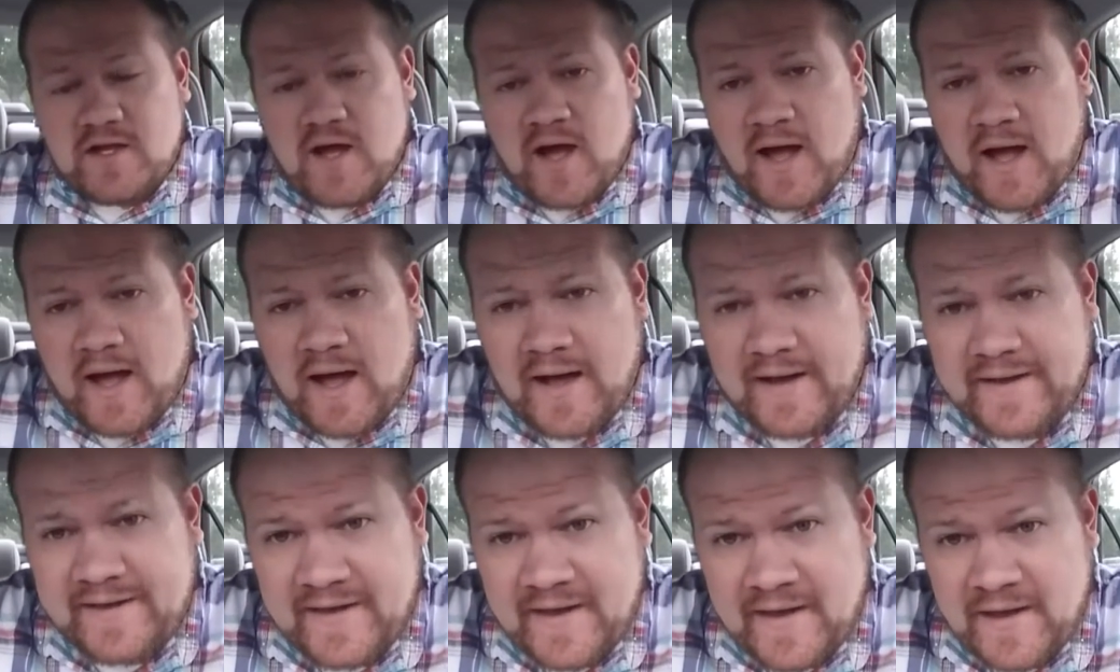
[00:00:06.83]

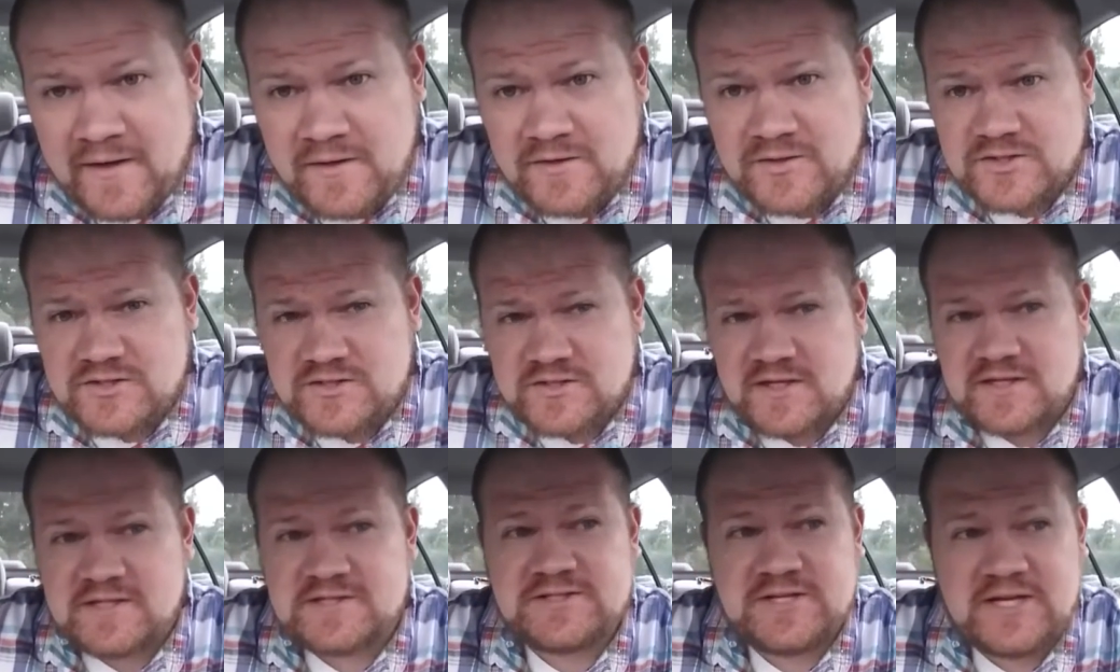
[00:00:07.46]
Uh, again,
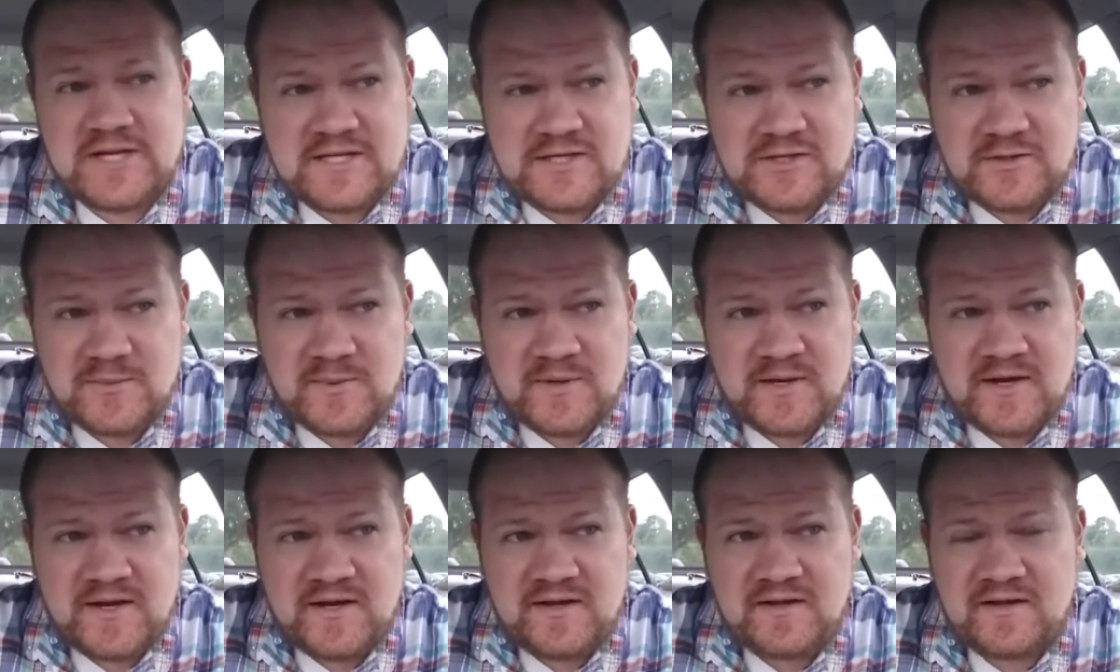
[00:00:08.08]
just
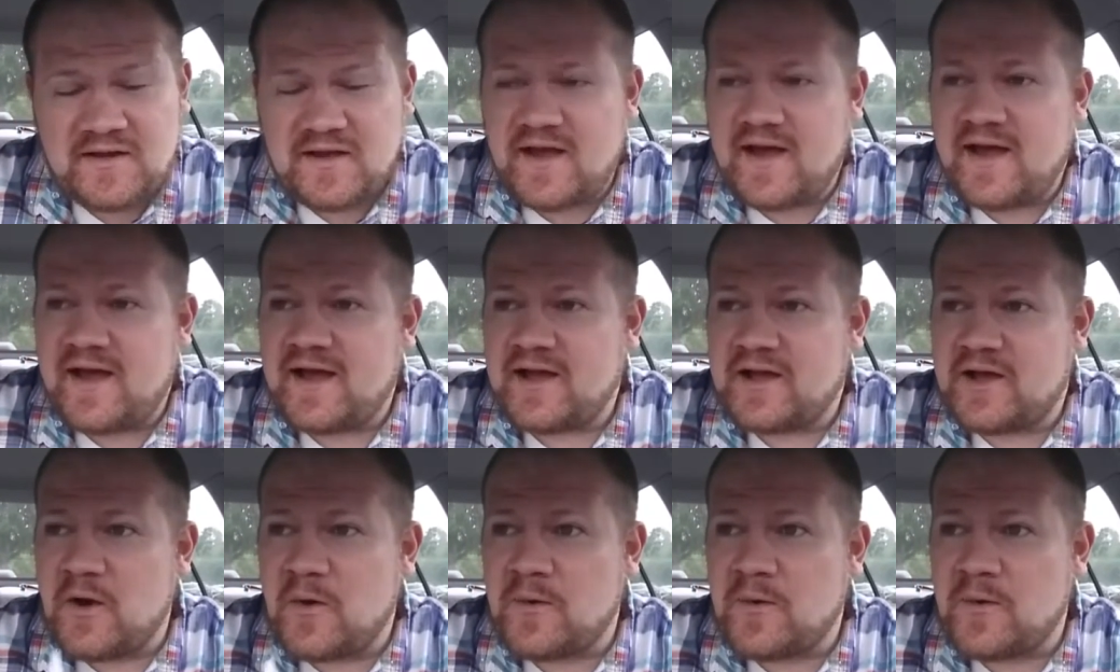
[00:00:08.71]
continuing uh,